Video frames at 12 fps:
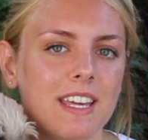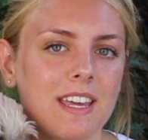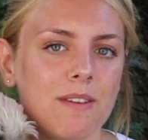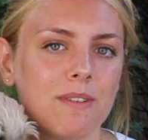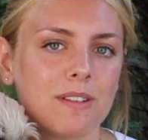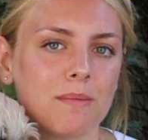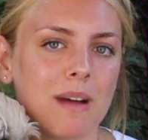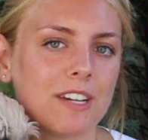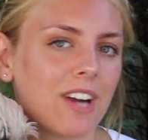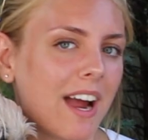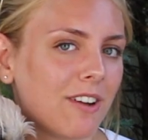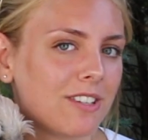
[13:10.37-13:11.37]
He was my
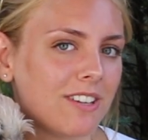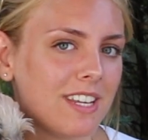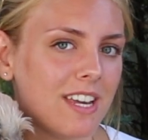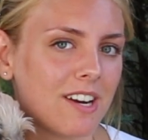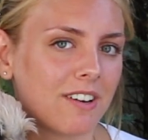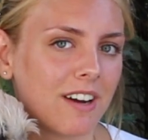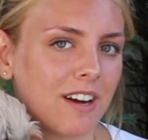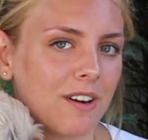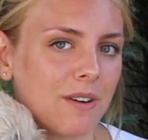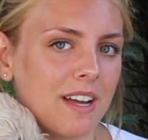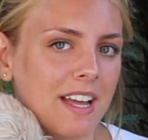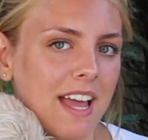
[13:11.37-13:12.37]
childhood
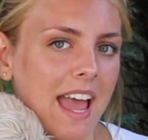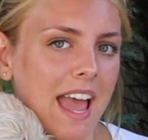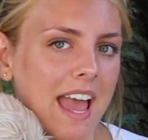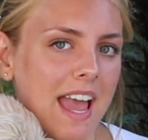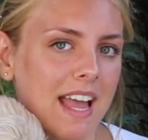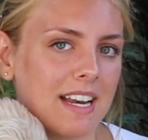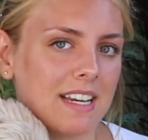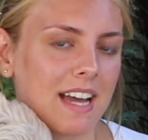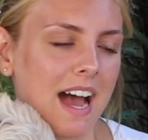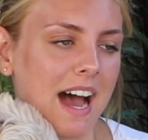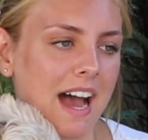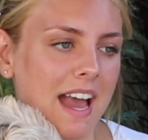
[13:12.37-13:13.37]
hero, and
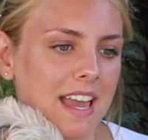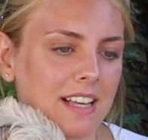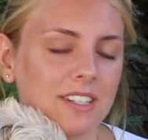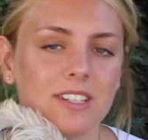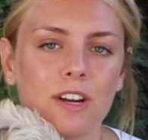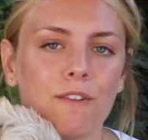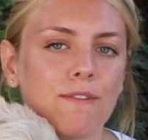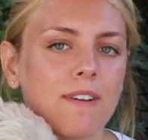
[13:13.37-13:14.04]
I still